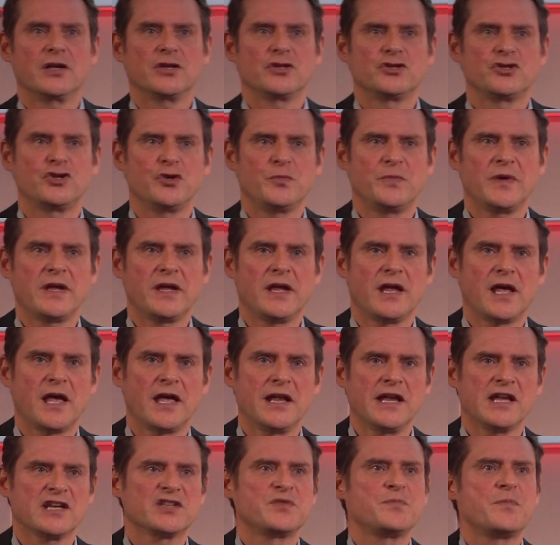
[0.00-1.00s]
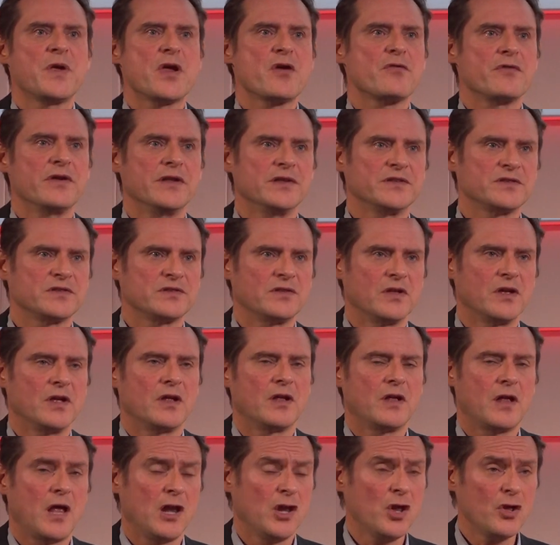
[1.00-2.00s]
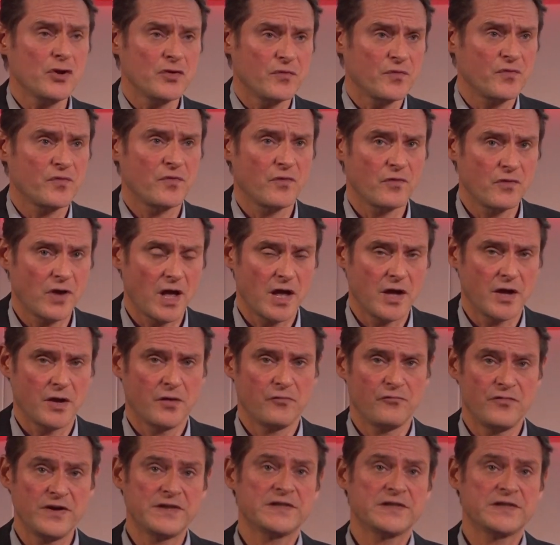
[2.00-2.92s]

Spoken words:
should be an experience that a lot of